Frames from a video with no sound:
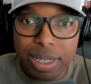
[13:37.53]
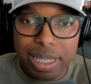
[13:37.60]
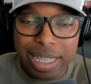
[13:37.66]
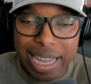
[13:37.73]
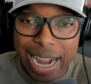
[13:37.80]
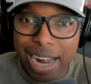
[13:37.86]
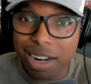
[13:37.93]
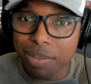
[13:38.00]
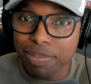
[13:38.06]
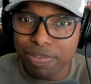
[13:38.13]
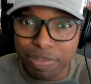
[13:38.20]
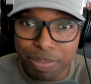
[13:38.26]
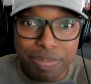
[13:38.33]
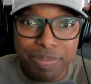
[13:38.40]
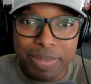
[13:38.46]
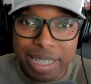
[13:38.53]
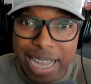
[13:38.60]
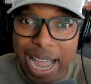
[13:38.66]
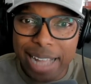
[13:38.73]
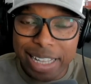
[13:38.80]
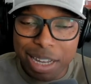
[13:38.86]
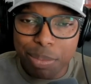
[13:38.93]
They got a
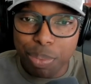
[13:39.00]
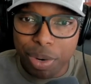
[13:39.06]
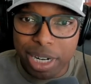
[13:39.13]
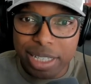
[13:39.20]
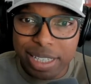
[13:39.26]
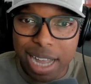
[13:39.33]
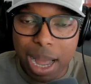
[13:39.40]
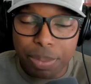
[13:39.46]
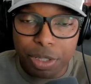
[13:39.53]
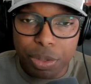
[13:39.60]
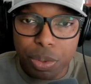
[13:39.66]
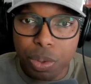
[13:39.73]
guy named Brennan Thompson,